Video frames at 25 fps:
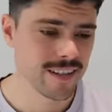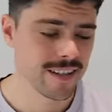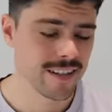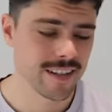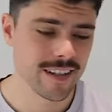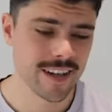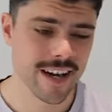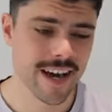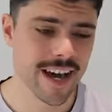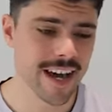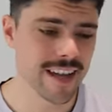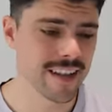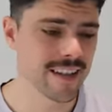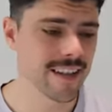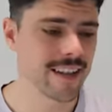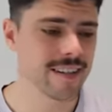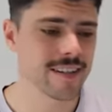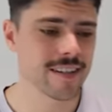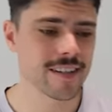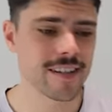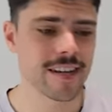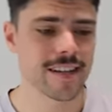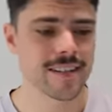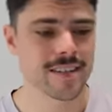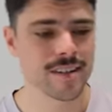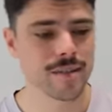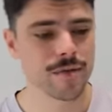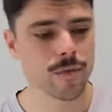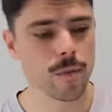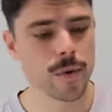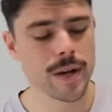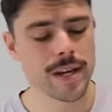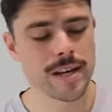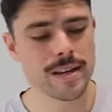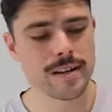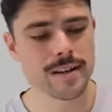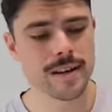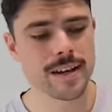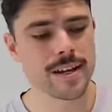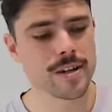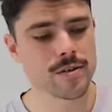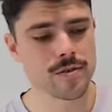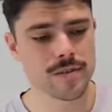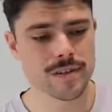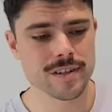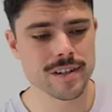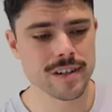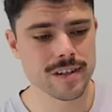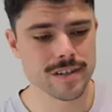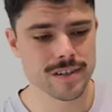Yeah, it's a, it's a weird,
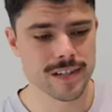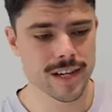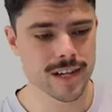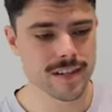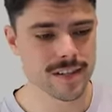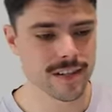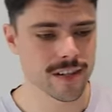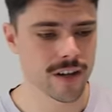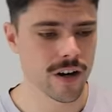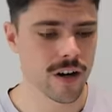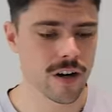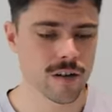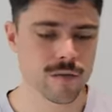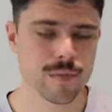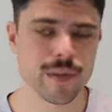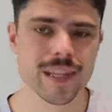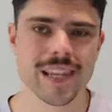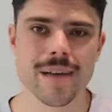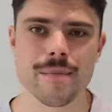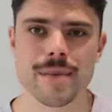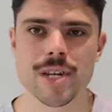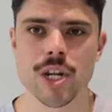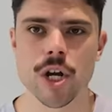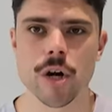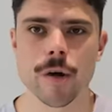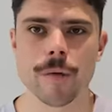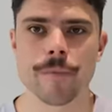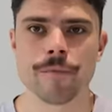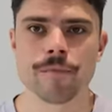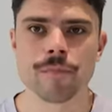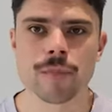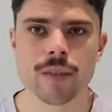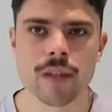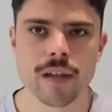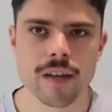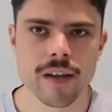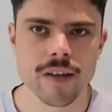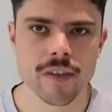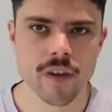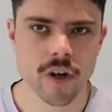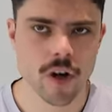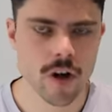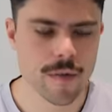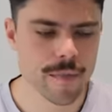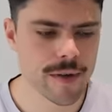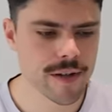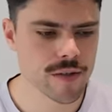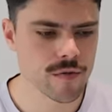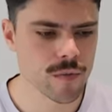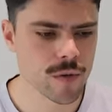interesting season, guys. But let me know in the
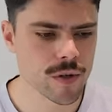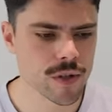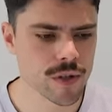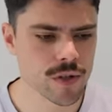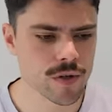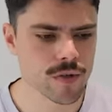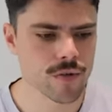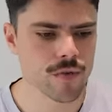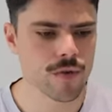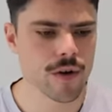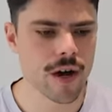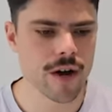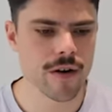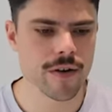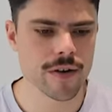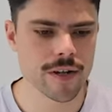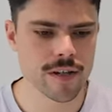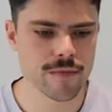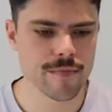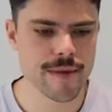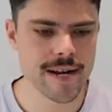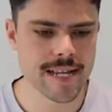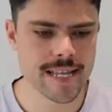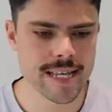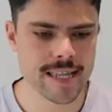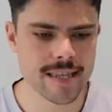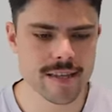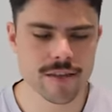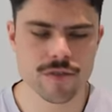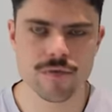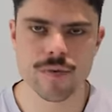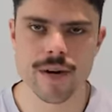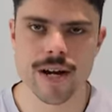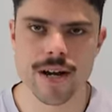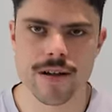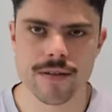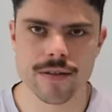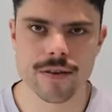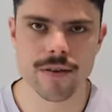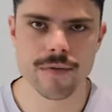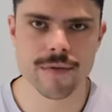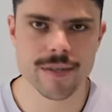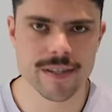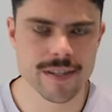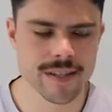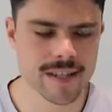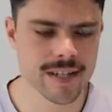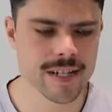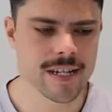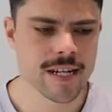comments what you are expecting this round.
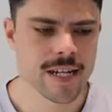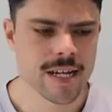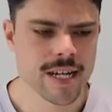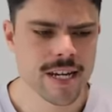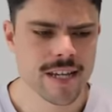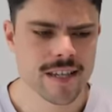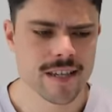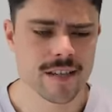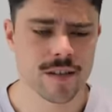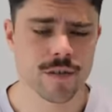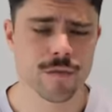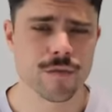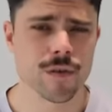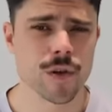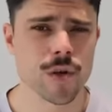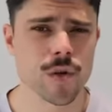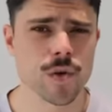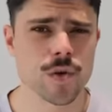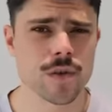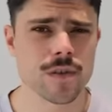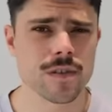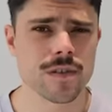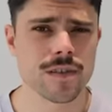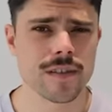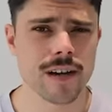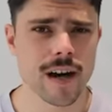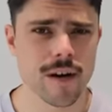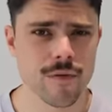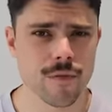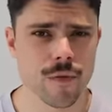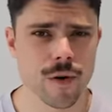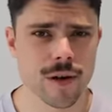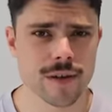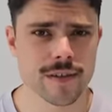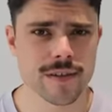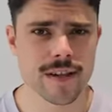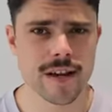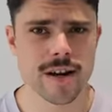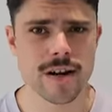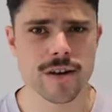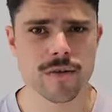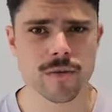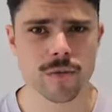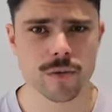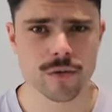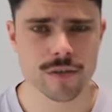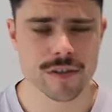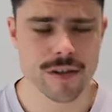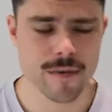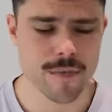Obviously, there's a few tough ones there, and
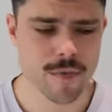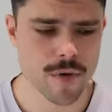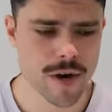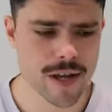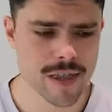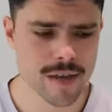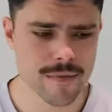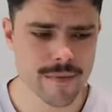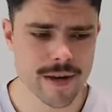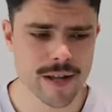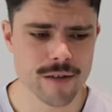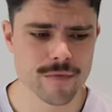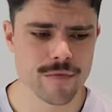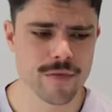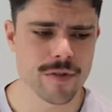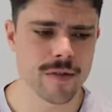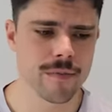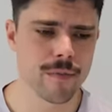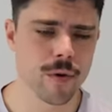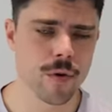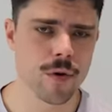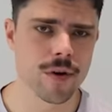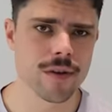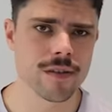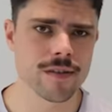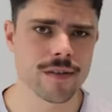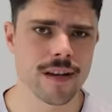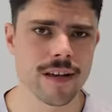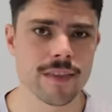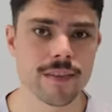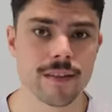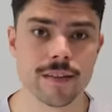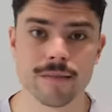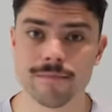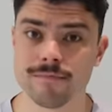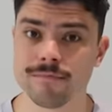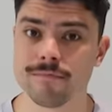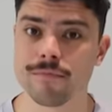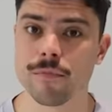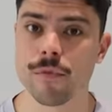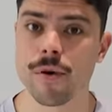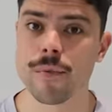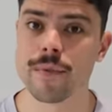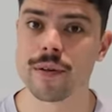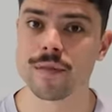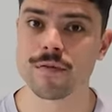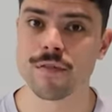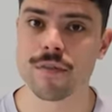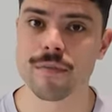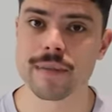it will separate the men from the boys and the
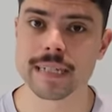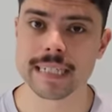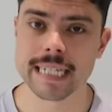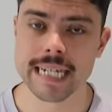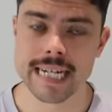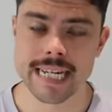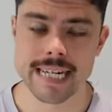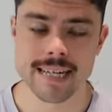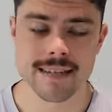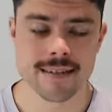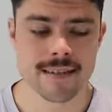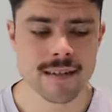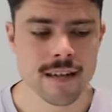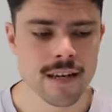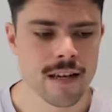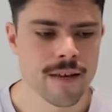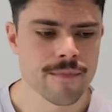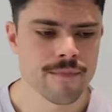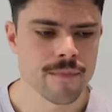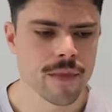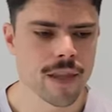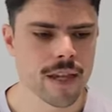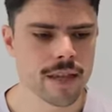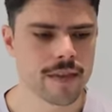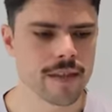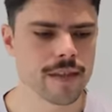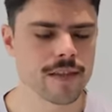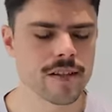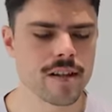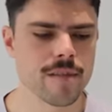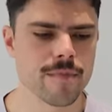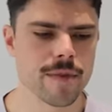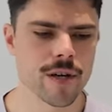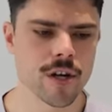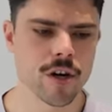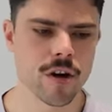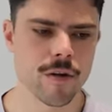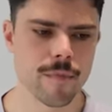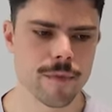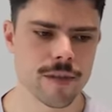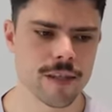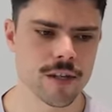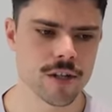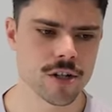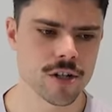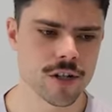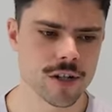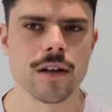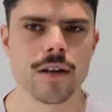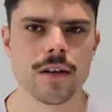women from the ladies in this tipping
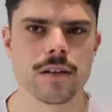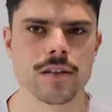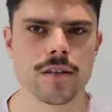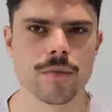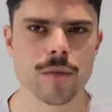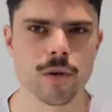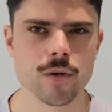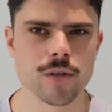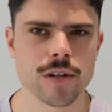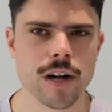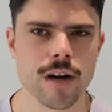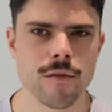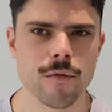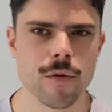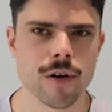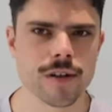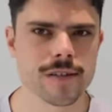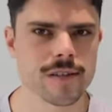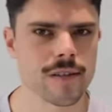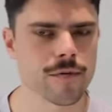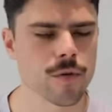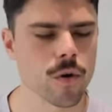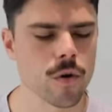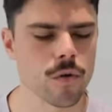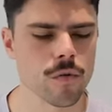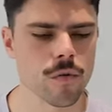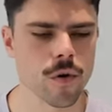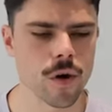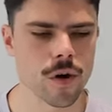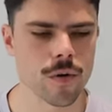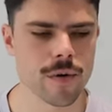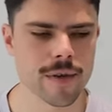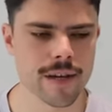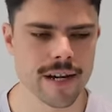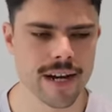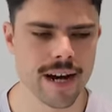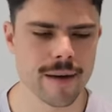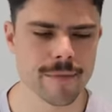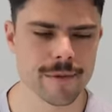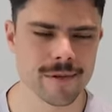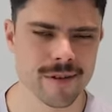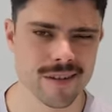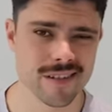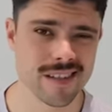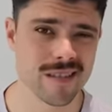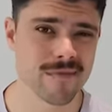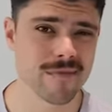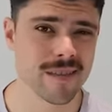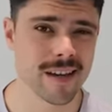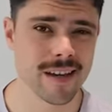competition. Some real tough ones. I've gone rogue with a couple.
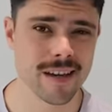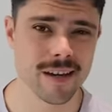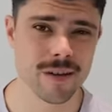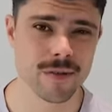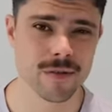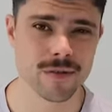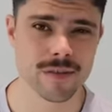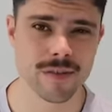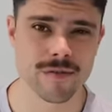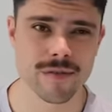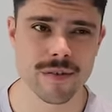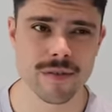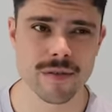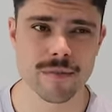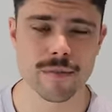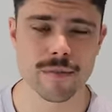I tipped the Eagles, I've tipped the